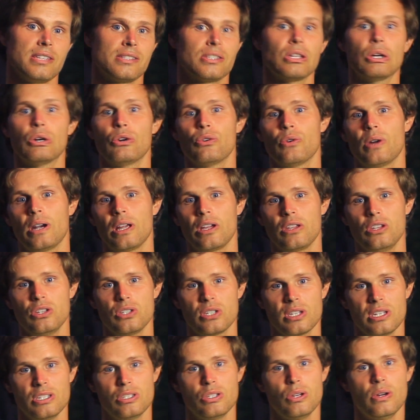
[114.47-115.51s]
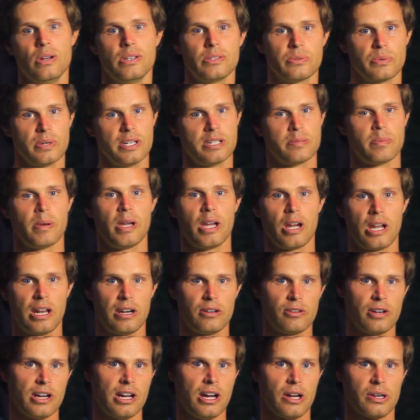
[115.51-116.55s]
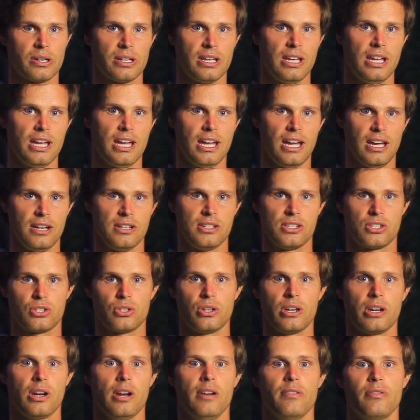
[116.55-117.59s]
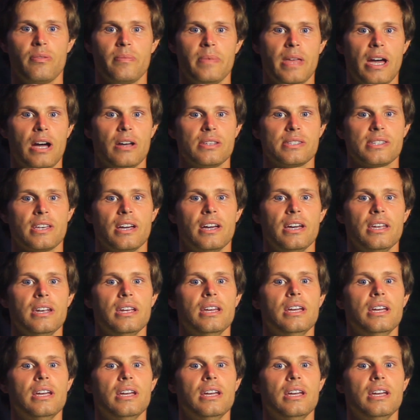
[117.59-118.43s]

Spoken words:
So what I usually do is reach my hand around and just trigger it from the outside,